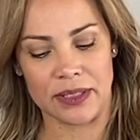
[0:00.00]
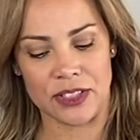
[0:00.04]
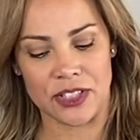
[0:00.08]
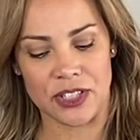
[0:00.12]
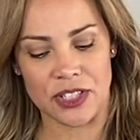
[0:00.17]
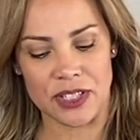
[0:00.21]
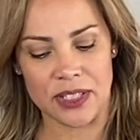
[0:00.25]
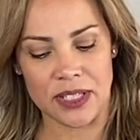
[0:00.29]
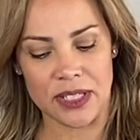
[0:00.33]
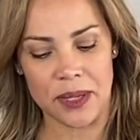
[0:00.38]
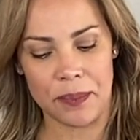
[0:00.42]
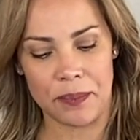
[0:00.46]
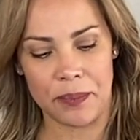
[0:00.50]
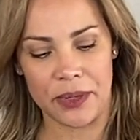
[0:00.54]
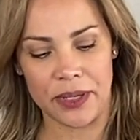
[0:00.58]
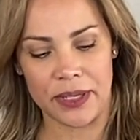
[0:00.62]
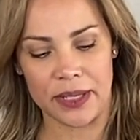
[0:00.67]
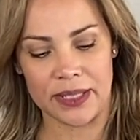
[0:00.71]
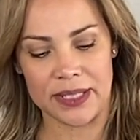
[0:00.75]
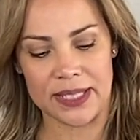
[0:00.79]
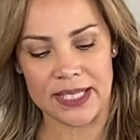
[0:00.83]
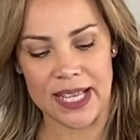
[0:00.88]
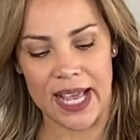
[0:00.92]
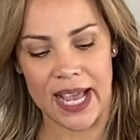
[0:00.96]
It's just gonna put
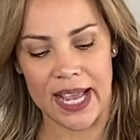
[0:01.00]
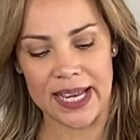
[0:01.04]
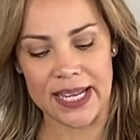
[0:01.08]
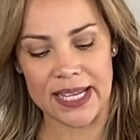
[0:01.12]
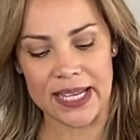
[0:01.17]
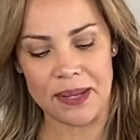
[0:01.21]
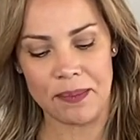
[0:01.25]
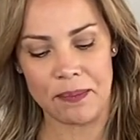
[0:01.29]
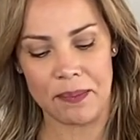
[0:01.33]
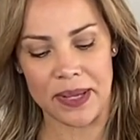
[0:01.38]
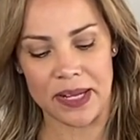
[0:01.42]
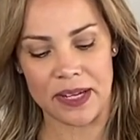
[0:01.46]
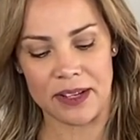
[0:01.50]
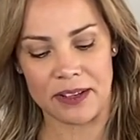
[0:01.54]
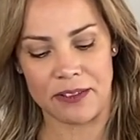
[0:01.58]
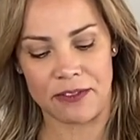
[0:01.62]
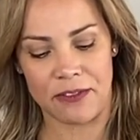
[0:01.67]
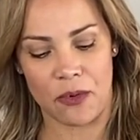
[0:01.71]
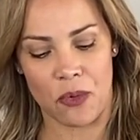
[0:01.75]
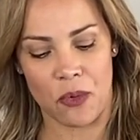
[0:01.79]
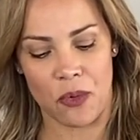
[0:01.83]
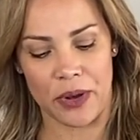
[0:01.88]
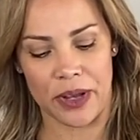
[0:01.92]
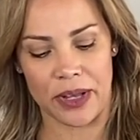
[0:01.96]
a tiny bit of
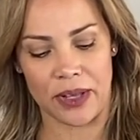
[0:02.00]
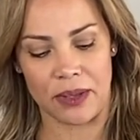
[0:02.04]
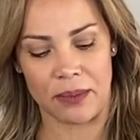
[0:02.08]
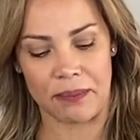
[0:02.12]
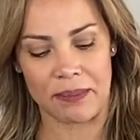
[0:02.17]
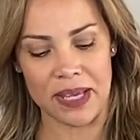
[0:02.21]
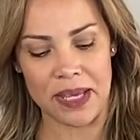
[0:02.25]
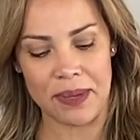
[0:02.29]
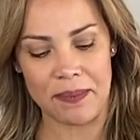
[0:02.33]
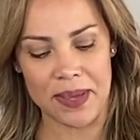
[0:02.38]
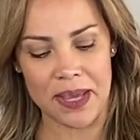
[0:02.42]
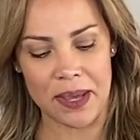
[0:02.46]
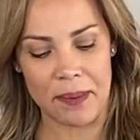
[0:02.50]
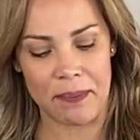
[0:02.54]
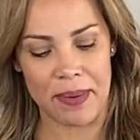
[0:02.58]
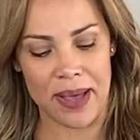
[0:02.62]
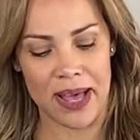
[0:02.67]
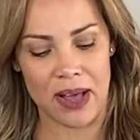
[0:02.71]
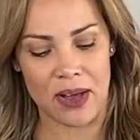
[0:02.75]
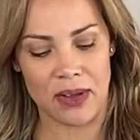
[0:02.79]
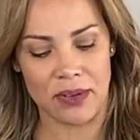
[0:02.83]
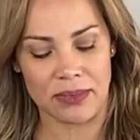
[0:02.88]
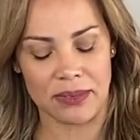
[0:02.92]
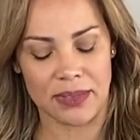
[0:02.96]
oil, maybe
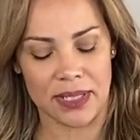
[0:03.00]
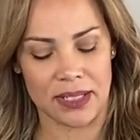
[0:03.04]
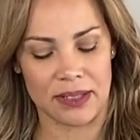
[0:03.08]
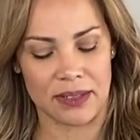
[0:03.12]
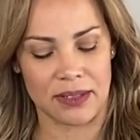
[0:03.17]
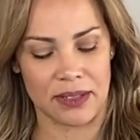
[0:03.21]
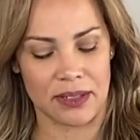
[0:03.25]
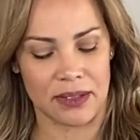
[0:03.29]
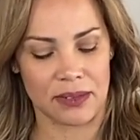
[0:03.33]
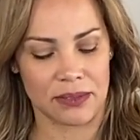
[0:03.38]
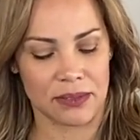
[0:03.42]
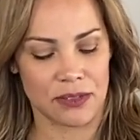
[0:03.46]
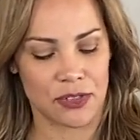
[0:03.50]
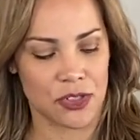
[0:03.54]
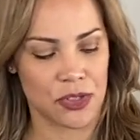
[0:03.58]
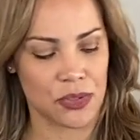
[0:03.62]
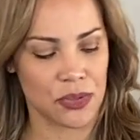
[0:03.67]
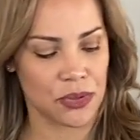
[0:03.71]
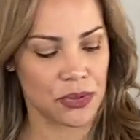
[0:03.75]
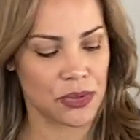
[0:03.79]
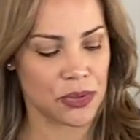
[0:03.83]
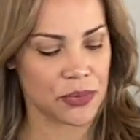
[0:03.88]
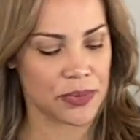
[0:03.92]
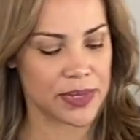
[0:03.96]
about, I don't know,
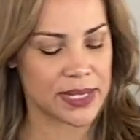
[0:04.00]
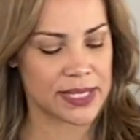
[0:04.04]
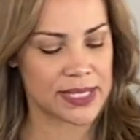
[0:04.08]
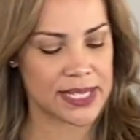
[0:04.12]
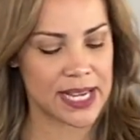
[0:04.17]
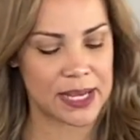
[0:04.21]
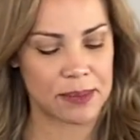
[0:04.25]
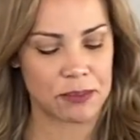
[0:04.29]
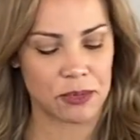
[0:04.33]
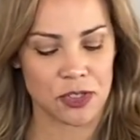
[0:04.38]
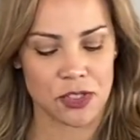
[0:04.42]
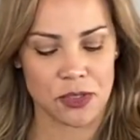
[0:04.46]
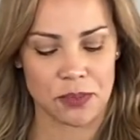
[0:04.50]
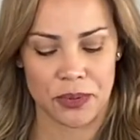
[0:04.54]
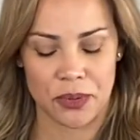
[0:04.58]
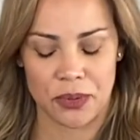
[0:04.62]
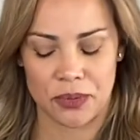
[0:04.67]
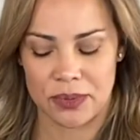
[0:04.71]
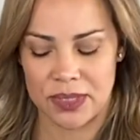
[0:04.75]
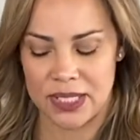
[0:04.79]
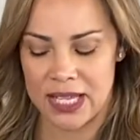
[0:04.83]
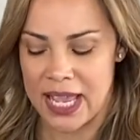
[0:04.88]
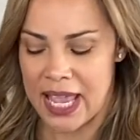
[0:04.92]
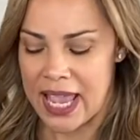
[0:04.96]
2-3
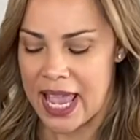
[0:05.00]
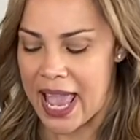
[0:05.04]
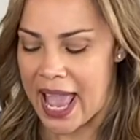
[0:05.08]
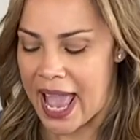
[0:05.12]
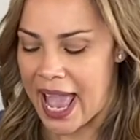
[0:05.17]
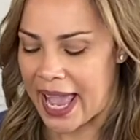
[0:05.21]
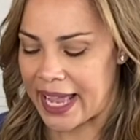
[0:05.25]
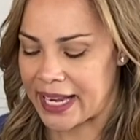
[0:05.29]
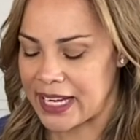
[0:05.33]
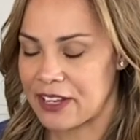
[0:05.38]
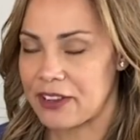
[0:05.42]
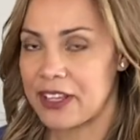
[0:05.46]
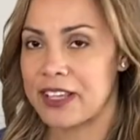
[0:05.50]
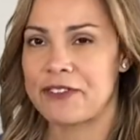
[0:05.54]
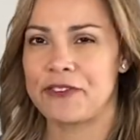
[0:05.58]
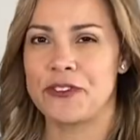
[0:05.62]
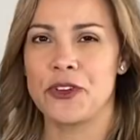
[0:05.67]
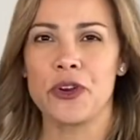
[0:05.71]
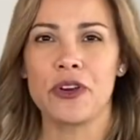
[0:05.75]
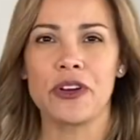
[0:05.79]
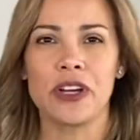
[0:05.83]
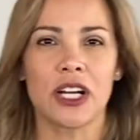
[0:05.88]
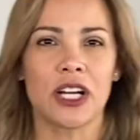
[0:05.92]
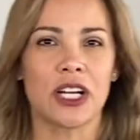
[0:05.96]
tablespoons. And if
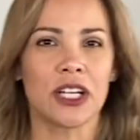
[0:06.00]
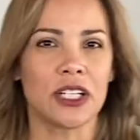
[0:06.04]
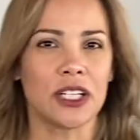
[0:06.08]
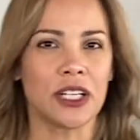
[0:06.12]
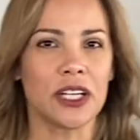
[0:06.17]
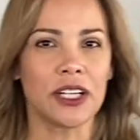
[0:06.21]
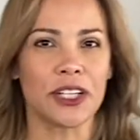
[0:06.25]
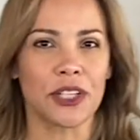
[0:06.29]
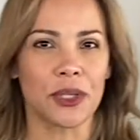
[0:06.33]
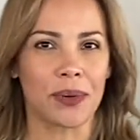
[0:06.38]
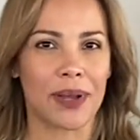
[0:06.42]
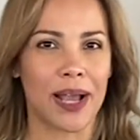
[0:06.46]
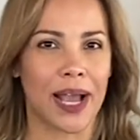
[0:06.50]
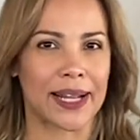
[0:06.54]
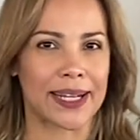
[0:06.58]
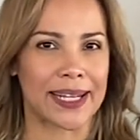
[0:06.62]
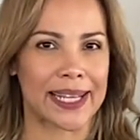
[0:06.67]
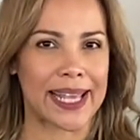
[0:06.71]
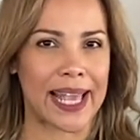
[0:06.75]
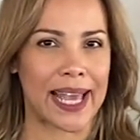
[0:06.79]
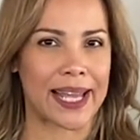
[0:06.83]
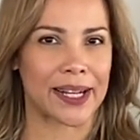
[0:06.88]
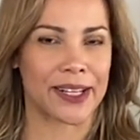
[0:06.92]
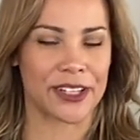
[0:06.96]
you're a cook, you kind
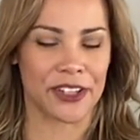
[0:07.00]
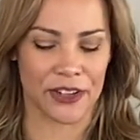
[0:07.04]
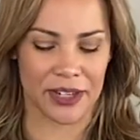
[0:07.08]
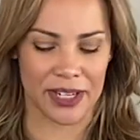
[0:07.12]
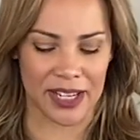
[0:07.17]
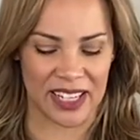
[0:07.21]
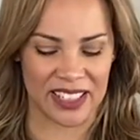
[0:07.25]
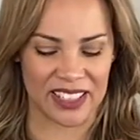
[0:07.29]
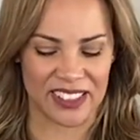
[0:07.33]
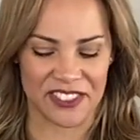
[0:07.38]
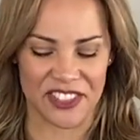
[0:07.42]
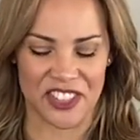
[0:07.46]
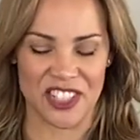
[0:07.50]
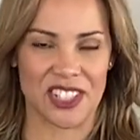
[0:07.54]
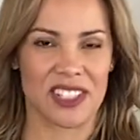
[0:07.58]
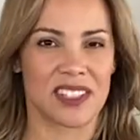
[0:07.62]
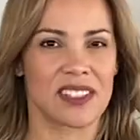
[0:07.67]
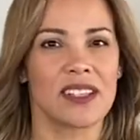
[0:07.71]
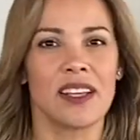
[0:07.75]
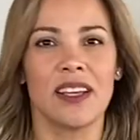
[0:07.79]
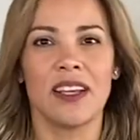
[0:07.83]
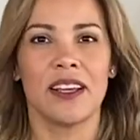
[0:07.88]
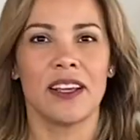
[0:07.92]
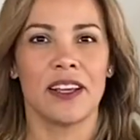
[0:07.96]
of get it. You kind
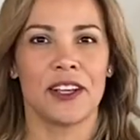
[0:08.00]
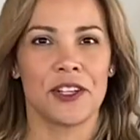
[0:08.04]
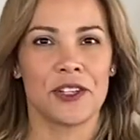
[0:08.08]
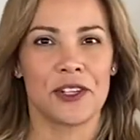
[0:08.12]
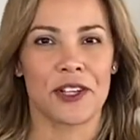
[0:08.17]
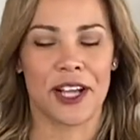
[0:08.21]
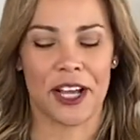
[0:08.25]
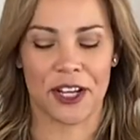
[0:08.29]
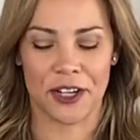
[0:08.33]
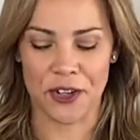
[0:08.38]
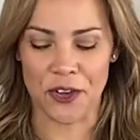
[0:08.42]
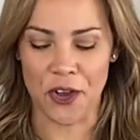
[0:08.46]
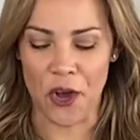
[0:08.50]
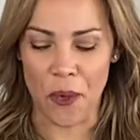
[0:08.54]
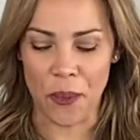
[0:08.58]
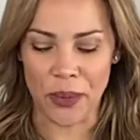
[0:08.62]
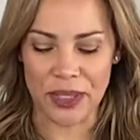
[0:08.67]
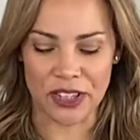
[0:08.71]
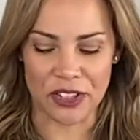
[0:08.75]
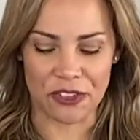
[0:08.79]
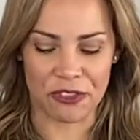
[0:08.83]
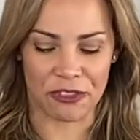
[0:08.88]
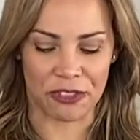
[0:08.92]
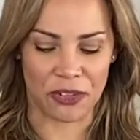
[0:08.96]
of go
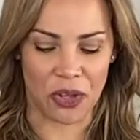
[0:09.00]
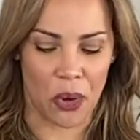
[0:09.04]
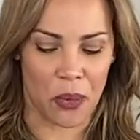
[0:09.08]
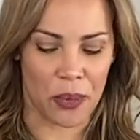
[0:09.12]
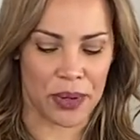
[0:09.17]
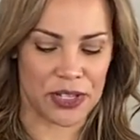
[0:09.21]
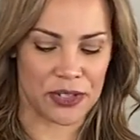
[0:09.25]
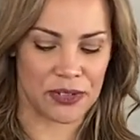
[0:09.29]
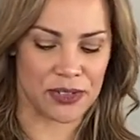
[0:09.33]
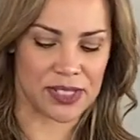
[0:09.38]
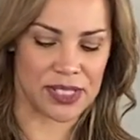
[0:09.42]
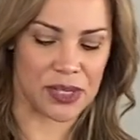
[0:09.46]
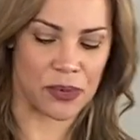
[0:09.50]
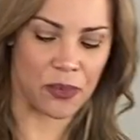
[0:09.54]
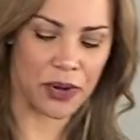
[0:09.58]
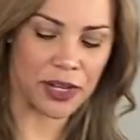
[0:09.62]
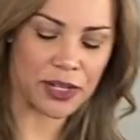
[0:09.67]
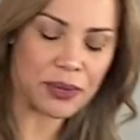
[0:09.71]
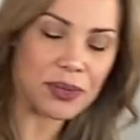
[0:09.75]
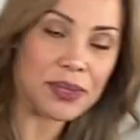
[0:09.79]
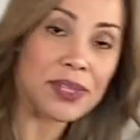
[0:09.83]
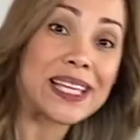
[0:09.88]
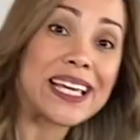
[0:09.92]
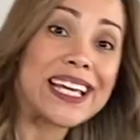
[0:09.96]
with the flow and you see
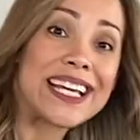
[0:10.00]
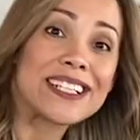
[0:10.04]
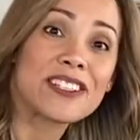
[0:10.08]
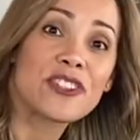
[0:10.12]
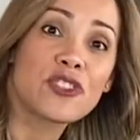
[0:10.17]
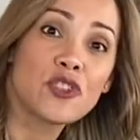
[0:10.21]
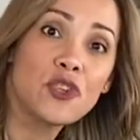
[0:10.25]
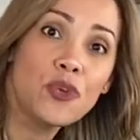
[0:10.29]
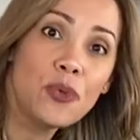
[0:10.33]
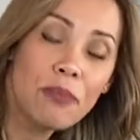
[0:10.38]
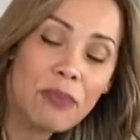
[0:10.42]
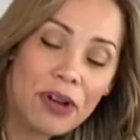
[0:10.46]
what you think is too